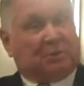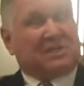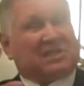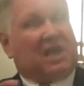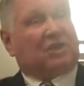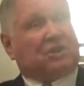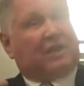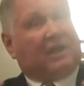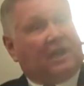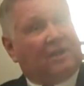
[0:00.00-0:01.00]
recession
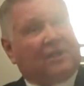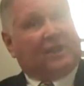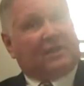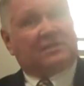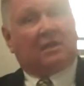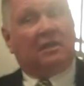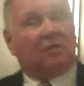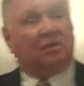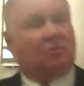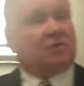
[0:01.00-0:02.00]
and other things
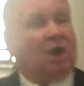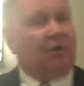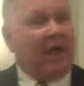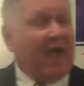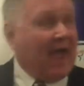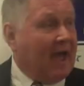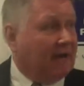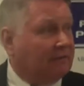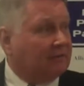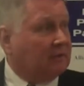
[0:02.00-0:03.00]
who don't
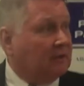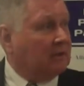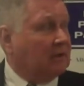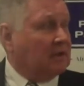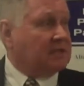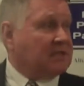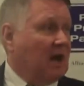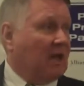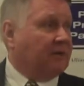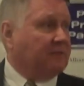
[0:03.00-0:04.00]
have a
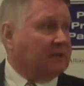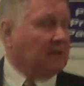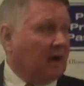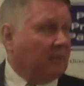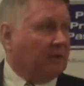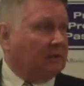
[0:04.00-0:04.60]
solid retirement.